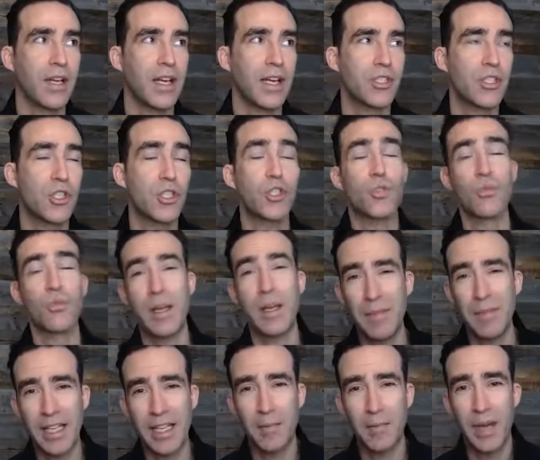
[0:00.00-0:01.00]

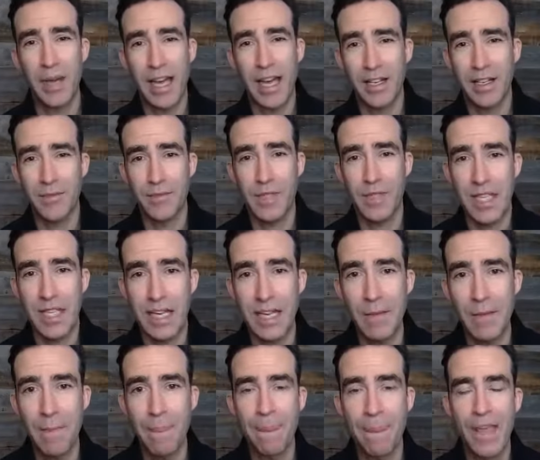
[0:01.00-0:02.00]
extremely competitive
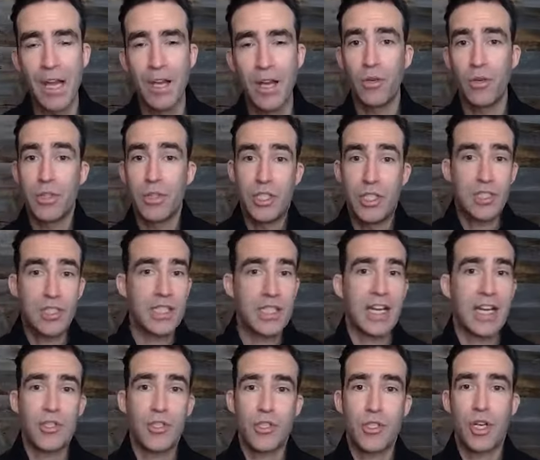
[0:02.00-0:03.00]
city who was just
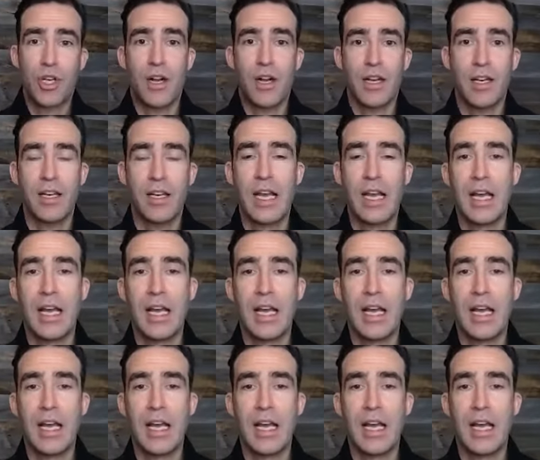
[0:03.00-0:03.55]
getting started.